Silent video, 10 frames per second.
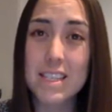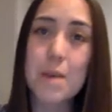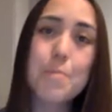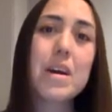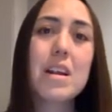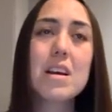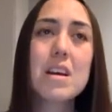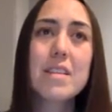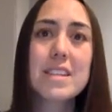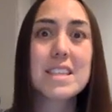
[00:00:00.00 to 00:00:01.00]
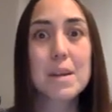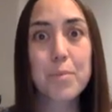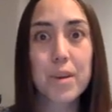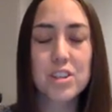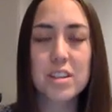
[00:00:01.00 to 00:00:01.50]
up, but this is the
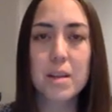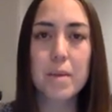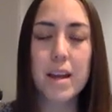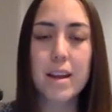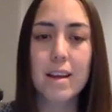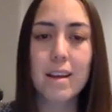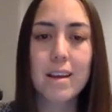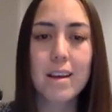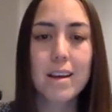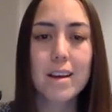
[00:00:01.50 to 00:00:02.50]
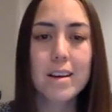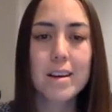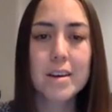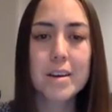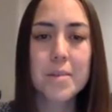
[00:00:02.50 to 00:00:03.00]
impression that I'm getting.
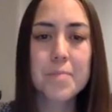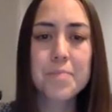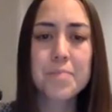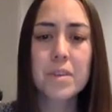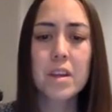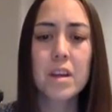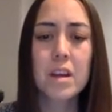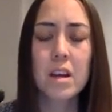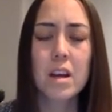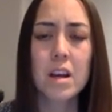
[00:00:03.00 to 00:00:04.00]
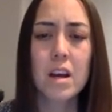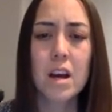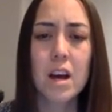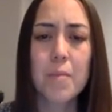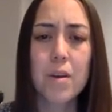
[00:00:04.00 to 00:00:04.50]

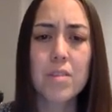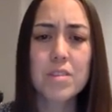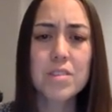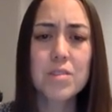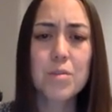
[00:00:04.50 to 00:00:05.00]
I'm also